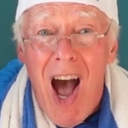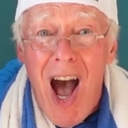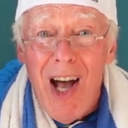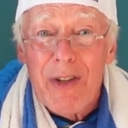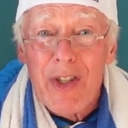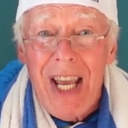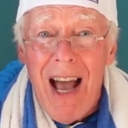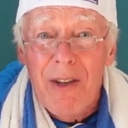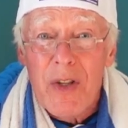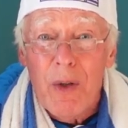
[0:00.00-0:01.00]
Arts
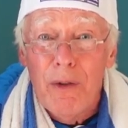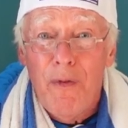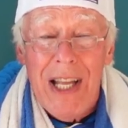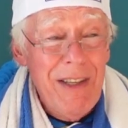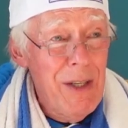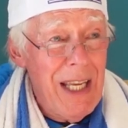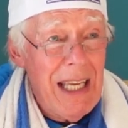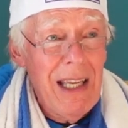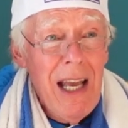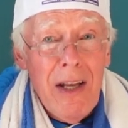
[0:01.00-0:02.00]
Council
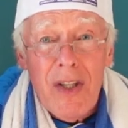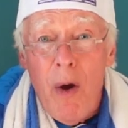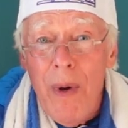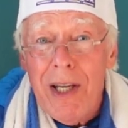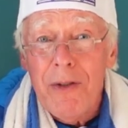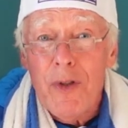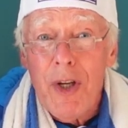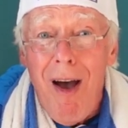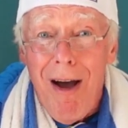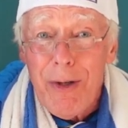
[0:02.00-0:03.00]
funding so we can
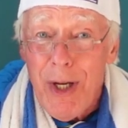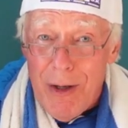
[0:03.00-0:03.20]
start